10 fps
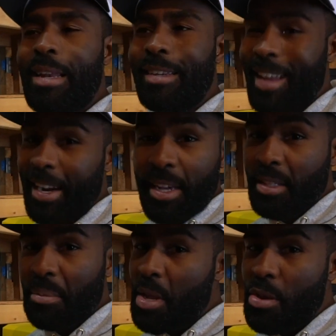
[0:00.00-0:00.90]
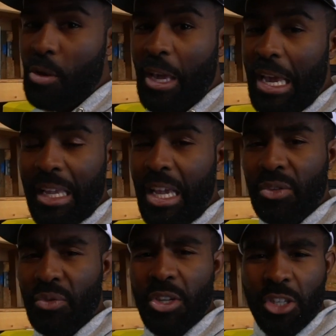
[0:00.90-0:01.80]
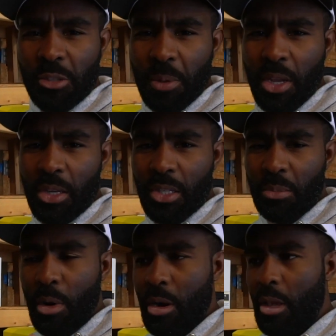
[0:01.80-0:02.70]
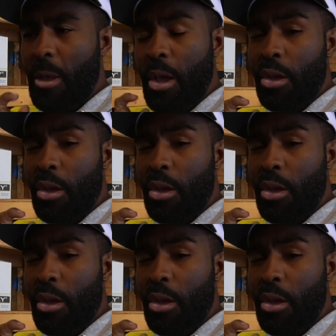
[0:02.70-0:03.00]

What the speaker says: That doesn't mean you can't catch fish just because it's muddy.